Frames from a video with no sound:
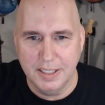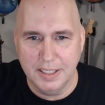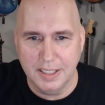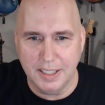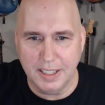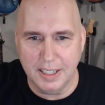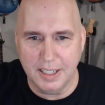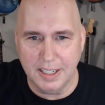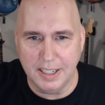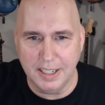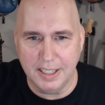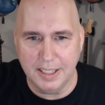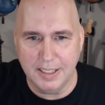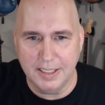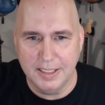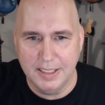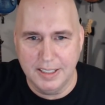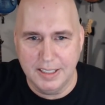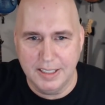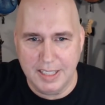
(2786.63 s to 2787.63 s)
Uh,
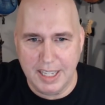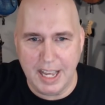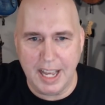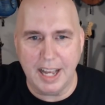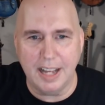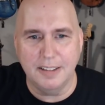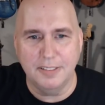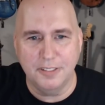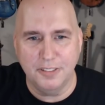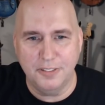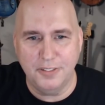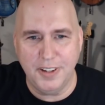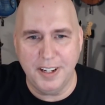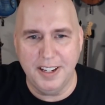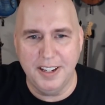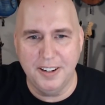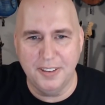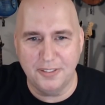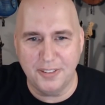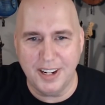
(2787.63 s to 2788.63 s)
yeah,
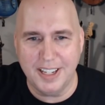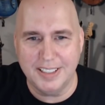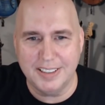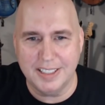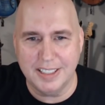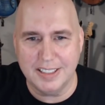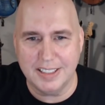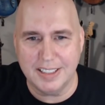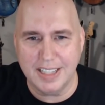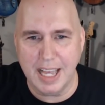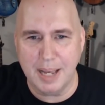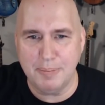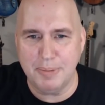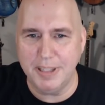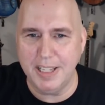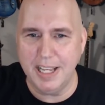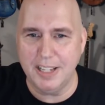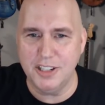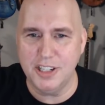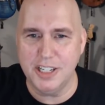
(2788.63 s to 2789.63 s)
Frank said slapping
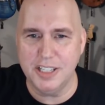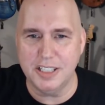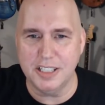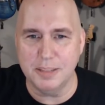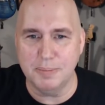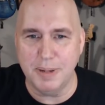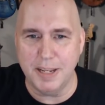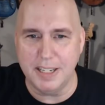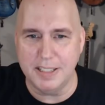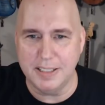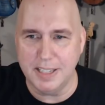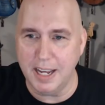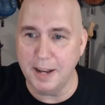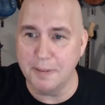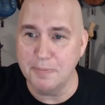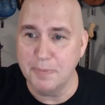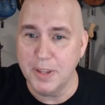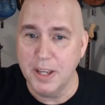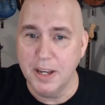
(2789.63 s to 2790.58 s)
that Jesus bass. Yeah.